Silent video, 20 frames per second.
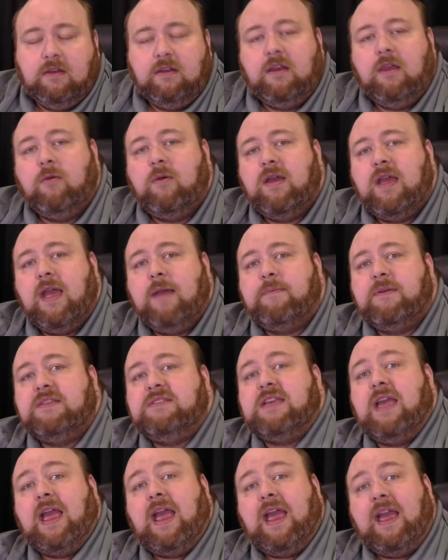Now, what
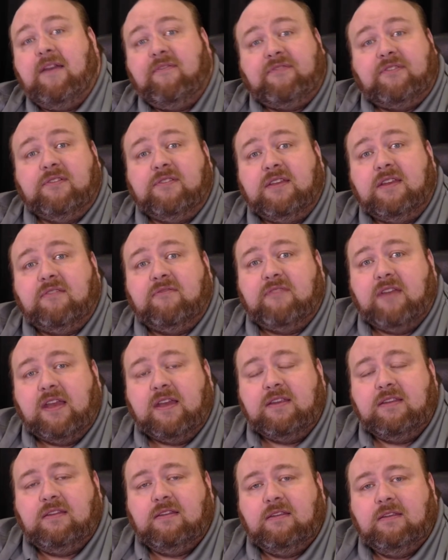happens after the
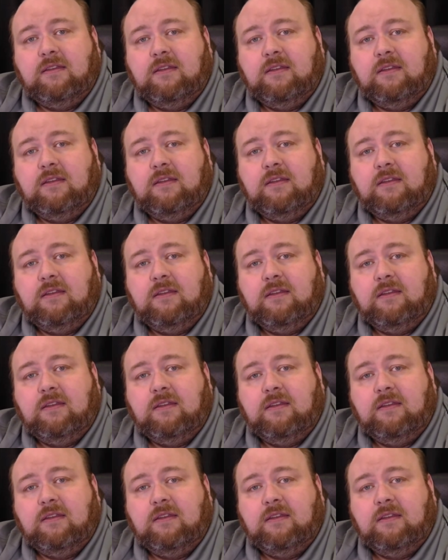event?